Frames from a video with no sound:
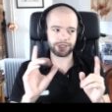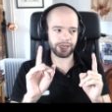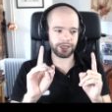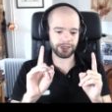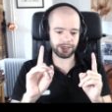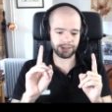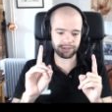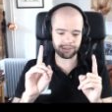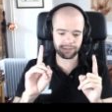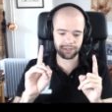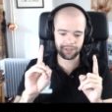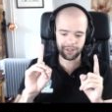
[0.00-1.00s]

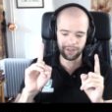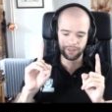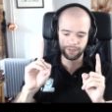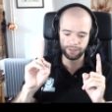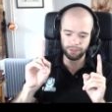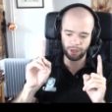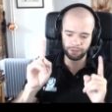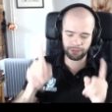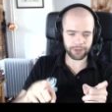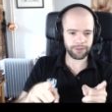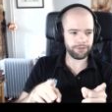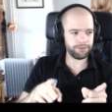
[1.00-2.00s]
in, I
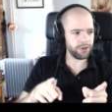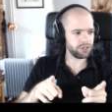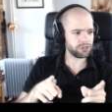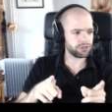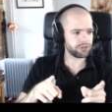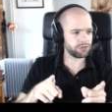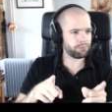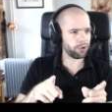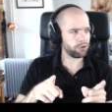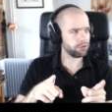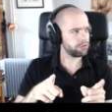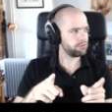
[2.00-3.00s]
think the first
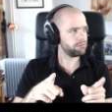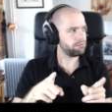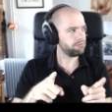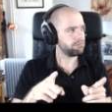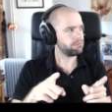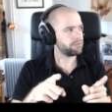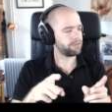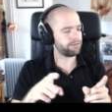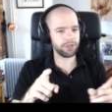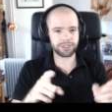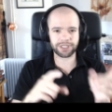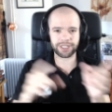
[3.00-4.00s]
pod, the
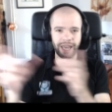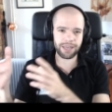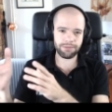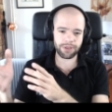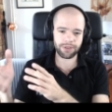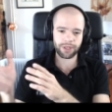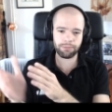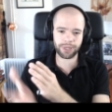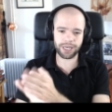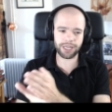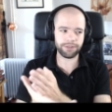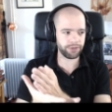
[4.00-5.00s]
first game that they
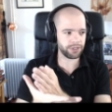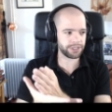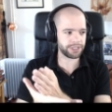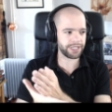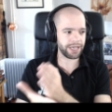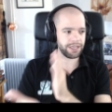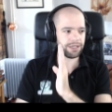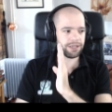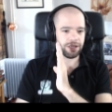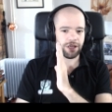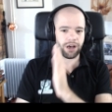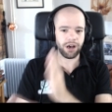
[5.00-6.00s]
played, first day,
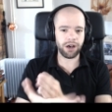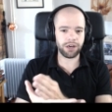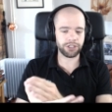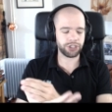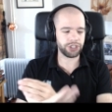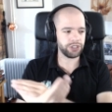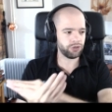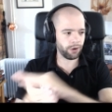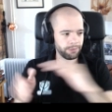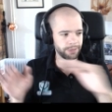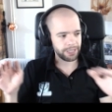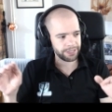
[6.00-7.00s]
uh, she
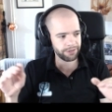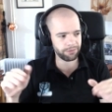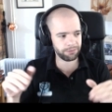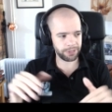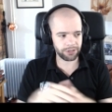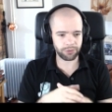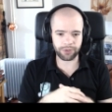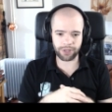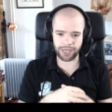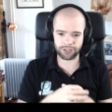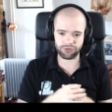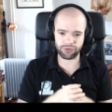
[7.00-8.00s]
dominated everybody else with
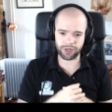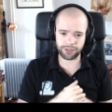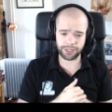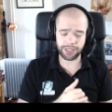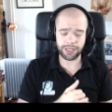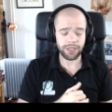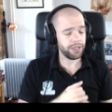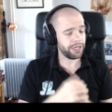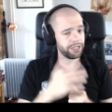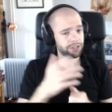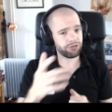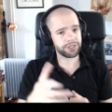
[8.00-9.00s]
her Azurani.
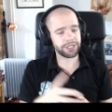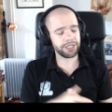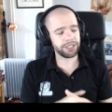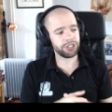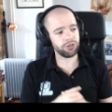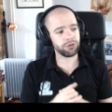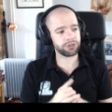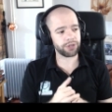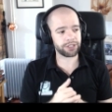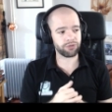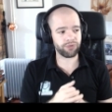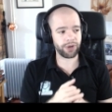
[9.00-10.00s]
Interestingly, she also
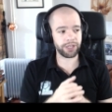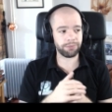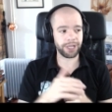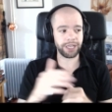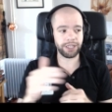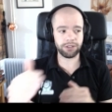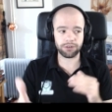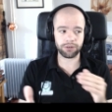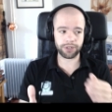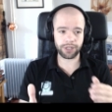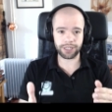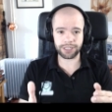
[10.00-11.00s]
has a Wraithblade
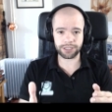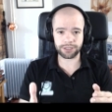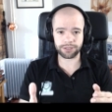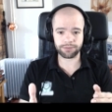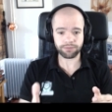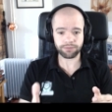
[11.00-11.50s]
on her list,